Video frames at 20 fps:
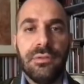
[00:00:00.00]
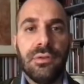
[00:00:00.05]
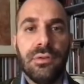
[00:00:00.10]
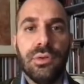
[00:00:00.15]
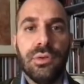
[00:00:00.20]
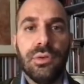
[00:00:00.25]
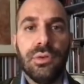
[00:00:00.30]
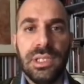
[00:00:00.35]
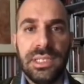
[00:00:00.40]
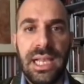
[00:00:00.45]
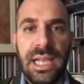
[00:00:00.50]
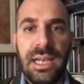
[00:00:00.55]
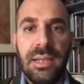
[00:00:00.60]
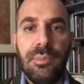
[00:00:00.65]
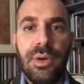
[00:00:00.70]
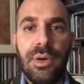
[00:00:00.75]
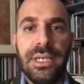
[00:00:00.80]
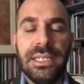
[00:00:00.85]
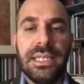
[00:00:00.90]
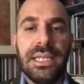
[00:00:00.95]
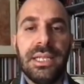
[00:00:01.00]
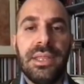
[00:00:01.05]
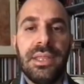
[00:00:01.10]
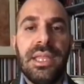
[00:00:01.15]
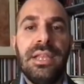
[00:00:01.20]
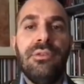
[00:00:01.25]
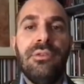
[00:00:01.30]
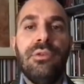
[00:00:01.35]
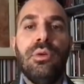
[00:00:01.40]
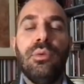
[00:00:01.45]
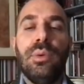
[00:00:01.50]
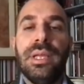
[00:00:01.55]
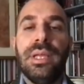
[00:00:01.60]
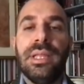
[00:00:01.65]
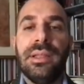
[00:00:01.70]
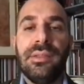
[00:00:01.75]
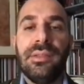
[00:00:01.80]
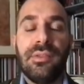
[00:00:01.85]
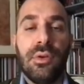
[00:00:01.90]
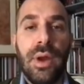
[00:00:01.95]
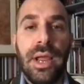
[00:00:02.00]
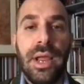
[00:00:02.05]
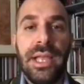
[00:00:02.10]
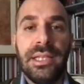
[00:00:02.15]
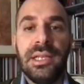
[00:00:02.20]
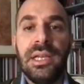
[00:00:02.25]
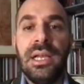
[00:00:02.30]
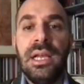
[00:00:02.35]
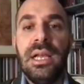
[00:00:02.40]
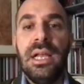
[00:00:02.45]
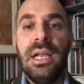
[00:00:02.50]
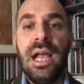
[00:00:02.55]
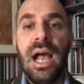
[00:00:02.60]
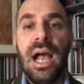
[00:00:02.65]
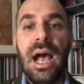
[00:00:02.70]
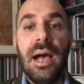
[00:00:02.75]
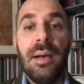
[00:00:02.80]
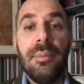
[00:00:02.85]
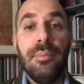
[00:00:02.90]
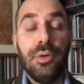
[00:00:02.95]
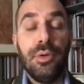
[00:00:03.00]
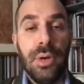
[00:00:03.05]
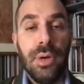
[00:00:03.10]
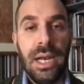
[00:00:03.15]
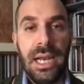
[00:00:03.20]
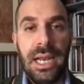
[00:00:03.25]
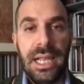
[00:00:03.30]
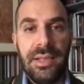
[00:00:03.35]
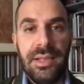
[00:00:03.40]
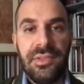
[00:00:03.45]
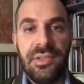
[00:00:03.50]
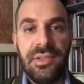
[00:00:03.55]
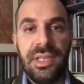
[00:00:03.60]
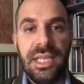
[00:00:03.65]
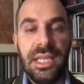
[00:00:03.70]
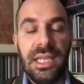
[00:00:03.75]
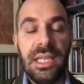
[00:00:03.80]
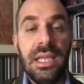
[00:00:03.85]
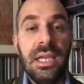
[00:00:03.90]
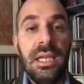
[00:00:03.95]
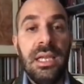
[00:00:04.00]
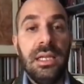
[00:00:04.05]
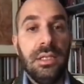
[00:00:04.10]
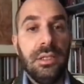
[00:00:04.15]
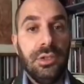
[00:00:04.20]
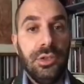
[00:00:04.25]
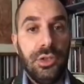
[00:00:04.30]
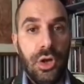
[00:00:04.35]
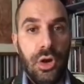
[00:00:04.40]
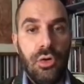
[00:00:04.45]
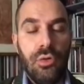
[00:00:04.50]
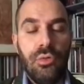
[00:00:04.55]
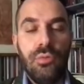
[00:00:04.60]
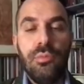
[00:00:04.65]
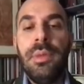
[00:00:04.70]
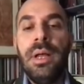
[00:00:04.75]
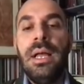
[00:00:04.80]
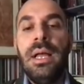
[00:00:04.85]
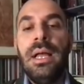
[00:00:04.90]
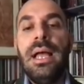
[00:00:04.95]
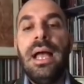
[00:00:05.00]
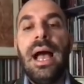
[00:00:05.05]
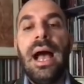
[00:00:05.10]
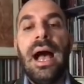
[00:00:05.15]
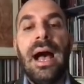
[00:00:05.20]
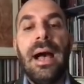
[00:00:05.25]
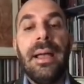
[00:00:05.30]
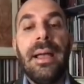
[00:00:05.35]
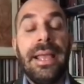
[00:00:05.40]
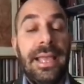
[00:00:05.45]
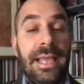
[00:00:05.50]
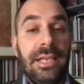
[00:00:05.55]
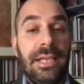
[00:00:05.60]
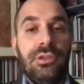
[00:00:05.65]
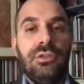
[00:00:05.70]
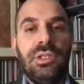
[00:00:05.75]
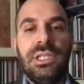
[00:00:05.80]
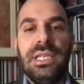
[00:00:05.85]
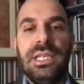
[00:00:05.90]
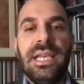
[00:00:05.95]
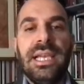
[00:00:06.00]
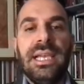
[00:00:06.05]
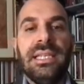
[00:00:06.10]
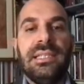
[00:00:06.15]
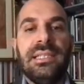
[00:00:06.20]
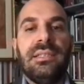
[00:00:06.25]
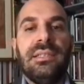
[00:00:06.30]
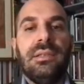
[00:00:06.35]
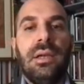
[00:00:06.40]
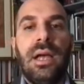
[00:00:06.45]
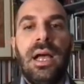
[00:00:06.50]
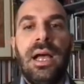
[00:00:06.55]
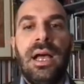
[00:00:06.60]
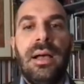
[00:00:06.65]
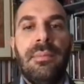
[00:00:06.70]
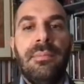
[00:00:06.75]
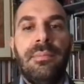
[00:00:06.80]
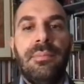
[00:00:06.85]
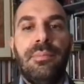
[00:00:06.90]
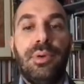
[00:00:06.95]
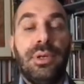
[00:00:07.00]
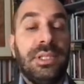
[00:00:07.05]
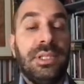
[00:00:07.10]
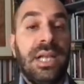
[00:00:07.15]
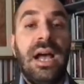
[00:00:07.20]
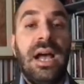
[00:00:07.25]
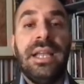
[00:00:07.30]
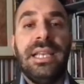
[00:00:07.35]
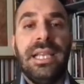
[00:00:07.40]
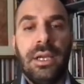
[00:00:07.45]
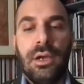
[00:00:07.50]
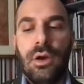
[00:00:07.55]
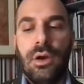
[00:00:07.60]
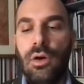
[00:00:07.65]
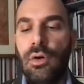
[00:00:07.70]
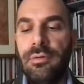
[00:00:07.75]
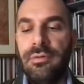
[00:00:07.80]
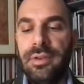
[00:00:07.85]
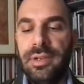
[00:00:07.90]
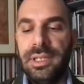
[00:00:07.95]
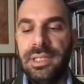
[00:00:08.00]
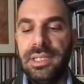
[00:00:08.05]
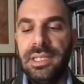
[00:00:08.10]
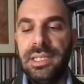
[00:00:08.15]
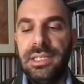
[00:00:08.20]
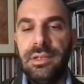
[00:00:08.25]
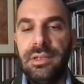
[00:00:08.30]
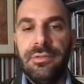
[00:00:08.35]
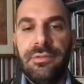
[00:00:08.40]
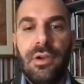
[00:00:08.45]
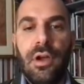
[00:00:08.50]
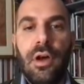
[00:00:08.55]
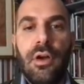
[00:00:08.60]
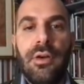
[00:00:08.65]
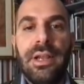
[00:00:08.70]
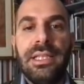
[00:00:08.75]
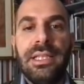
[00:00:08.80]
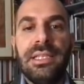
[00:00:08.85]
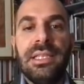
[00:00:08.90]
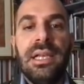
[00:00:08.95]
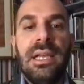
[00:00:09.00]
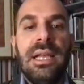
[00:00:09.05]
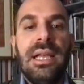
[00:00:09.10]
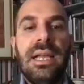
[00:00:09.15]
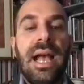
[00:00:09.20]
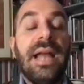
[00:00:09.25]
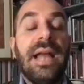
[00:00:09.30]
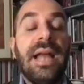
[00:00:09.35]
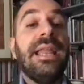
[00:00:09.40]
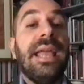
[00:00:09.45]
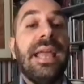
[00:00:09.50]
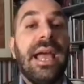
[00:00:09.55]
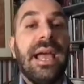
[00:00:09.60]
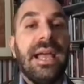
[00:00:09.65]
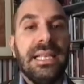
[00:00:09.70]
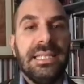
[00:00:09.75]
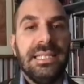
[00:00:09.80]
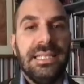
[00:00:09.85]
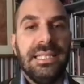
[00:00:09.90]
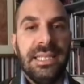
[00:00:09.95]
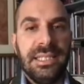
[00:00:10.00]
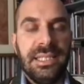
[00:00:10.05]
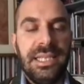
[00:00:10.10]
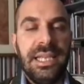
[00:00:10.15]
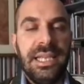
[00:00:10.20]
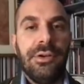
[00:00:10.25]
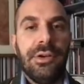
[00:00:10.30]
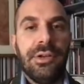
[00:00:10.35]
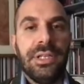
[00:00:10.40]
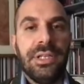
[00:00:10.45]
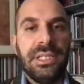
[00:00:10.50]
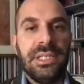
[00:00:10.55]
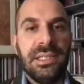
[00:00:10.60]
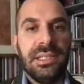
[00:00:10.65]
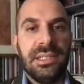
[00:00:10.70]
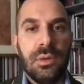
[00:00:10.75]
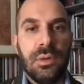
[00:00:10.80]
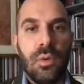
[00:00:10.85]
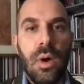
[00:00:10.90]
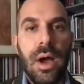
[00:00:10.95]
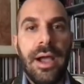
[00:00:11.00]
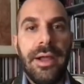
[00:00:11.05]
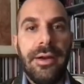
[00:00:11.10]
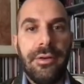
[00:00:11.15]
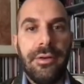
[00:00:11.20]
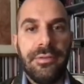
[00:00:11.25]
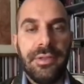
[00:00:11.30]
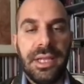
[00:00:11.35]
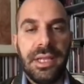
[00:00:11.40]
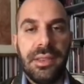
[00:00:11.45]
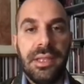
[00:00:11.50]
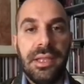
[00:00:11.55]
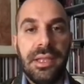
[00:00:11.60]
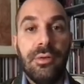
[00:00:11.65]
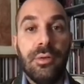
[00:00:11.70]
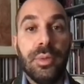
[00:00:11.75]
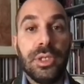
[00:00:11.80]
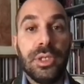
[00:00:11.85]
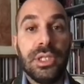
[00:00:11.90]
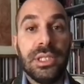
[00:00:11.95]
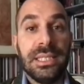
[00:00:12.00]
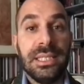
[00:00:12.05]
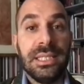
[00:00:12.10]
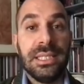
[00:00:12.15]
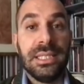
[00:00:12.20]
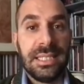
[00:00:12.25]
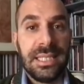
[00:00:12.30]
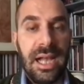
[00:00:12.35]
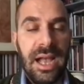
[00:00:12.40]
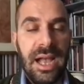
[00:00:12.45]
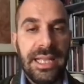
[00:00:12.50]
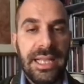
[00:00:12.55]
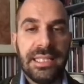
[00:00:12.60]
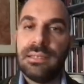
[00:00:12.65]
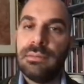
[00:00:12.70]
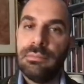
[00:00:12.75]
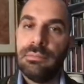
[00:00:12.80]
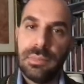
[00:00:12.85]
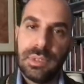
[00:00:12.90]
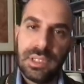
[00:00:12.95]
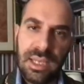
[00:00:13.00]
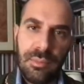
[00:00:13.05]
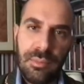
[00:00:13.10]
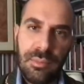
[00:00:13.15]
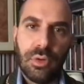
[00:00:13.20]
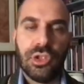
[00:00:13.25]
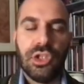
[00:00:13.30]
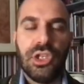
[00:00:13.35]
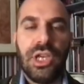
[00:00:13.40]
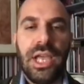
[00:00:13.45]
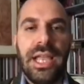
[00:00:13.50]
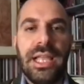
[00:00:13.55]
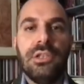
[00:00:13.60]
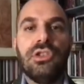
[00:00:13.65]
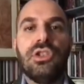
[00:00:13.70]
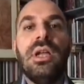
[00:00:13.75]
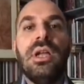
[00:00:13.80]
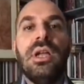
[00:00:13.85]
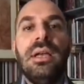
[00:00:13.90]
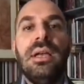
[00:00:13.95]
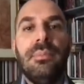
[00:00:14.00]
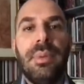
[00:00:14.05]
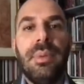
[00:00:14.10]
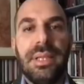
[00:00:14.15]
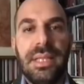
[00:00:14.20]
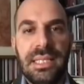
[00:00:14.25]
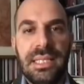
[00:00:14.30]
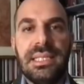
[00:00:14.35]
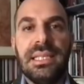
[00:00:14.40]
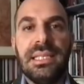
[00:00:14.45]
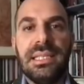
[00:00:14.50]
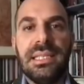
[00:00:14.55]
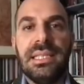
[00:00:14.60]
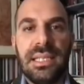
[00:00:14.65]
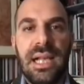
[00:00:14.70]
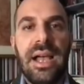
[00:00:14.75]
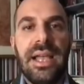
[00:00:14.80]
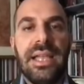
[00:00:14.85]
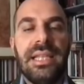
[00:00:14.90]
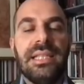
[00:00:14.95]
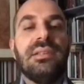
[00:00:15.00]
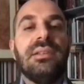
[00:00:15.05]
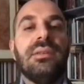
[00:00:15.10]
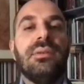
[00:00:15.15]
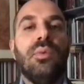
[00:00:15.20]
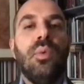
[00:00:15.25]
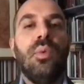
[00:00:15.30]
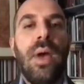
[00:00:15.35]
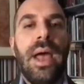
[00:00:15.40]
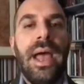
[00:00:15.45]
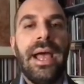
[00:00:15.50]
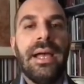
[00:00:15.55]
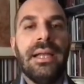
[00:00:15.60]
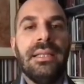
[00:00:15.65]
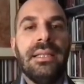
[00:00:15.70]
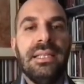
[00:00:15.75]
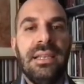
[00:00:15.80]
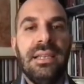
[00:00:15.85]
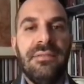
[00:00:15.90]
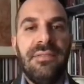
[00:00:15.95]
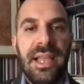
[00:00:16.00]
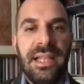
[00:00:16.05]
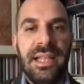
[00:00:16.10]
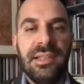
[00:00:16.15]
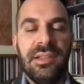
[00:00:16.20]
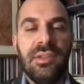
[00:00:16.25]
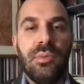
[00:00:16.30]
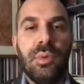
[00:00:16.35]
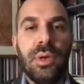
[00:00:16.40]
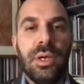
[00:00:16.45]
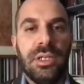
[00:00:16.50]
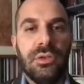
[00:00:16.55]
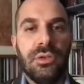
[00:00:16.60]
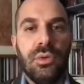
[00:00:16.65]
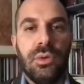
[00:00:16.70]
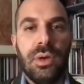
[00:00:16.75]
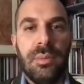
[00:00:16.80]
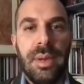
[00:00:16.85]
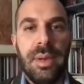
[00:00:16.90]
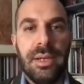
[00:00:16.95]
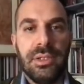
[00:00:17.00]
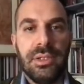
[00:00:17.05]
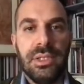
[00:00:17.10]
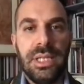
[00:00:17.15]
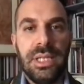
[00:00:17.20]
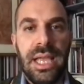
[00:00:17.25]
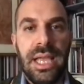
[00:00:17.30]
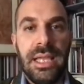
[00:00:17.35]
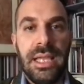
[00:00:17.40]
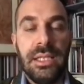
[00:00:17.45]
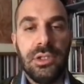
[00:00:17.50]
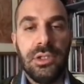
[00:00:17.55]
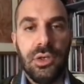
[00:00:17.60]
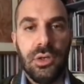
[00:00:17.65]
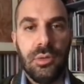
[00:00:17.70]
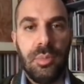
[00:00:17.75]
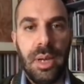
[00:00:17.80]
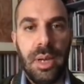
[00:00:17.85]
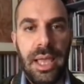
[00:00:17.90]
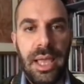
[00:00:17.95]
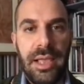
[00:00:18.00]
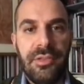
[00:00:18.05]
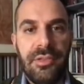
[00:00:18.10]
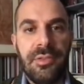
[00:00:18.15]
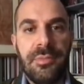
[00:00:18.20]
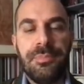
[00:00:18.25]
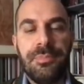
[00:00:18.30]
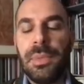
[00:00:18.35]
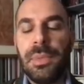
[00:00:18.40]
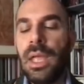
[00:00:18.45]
Of course, the celebrated cathedral with its great Brunelleschi dome. Here you see it presiding over the city of Florence. And here is the interior. This is the choir of the cathedral, which is the site, somewhat changed, but this is the site where the events we're going to talk about today took place.